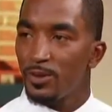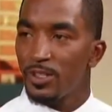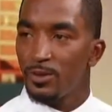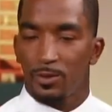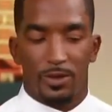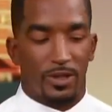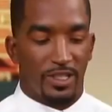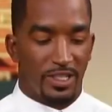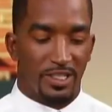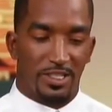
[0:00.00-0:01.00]
We're
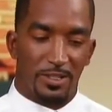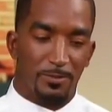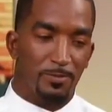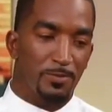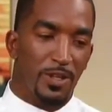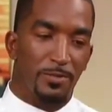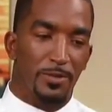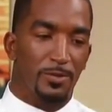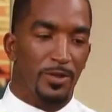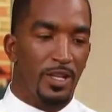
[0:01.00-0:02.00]
in the gym. I
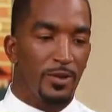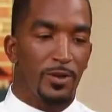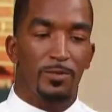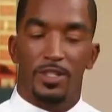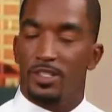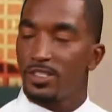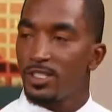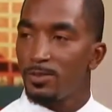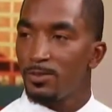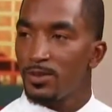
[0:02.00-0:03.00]
mean, we've been in the
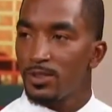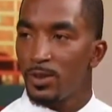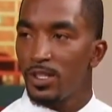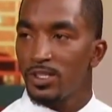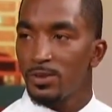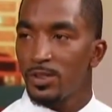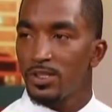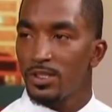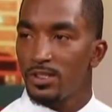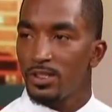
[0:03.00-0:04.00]
gym 2 days a week
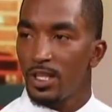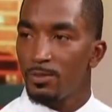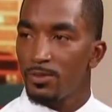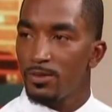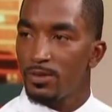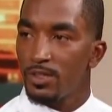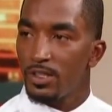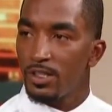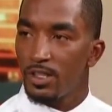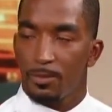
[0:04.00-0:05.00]
since April.
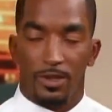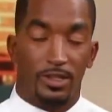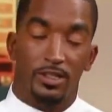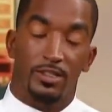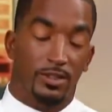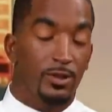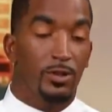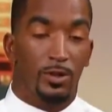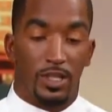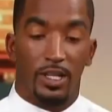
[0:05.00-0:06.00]
I mean,
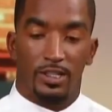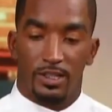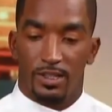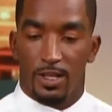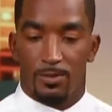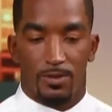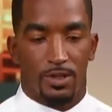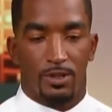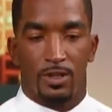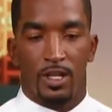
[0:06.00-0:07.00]
2 a day since April.
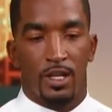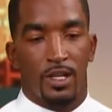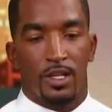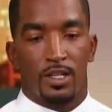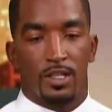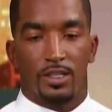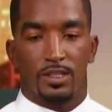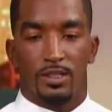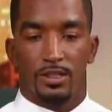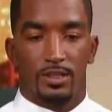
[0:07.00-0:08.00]
So this
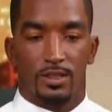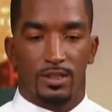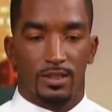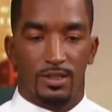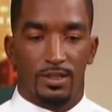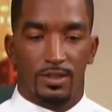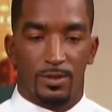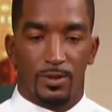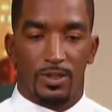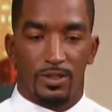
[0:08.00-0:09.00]
is,
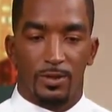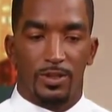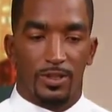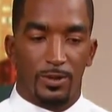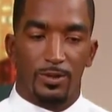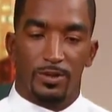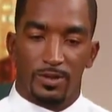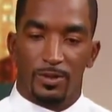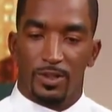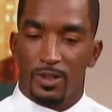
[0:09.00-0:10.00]
we're
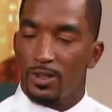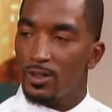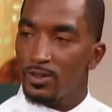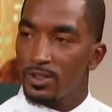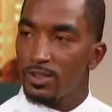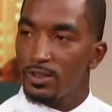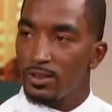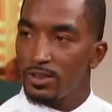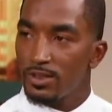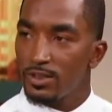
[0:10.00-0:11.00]
long overdue. Yeah.